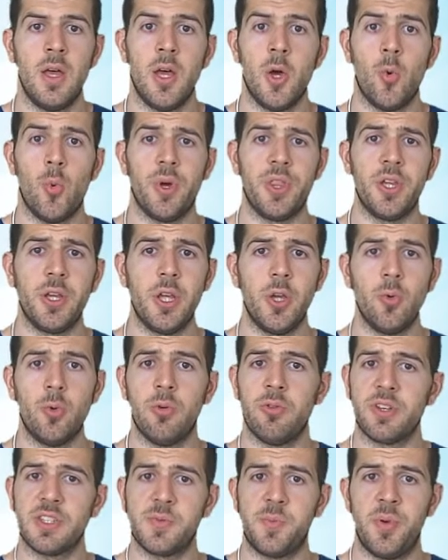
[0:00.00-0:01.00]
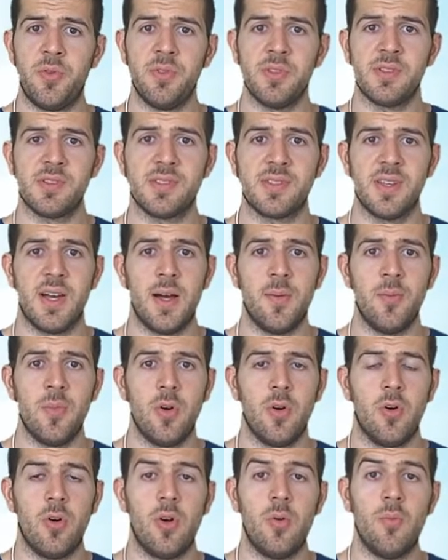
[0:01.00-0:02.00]
Whether you will experience some
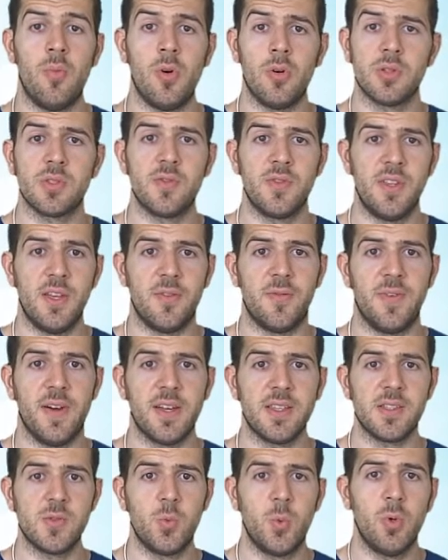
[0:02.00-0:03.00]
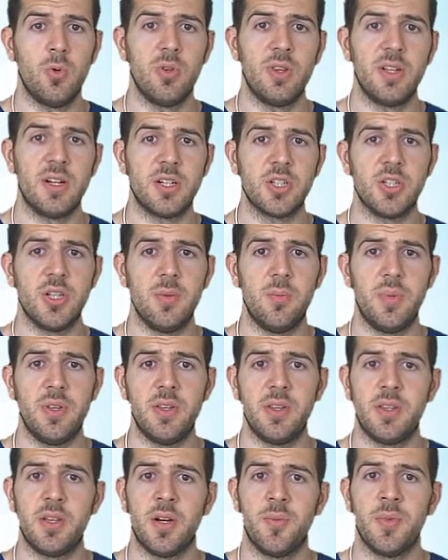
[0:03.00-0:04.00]
or most of the effects will largely be
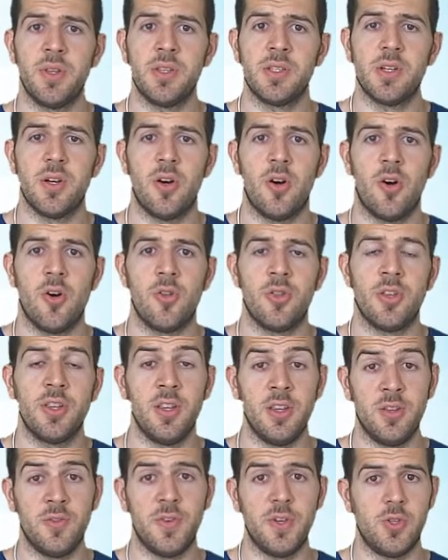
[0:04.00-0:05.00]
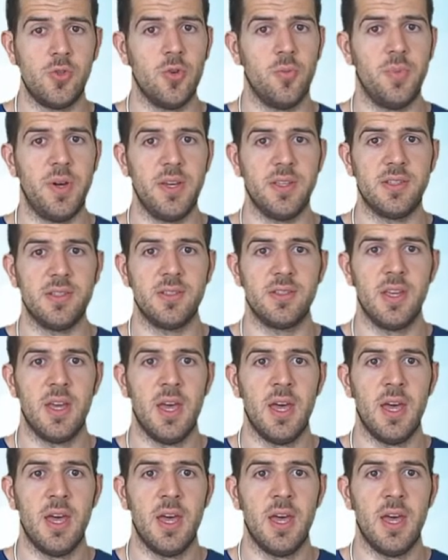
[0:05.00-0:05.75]
determined on an individual basis.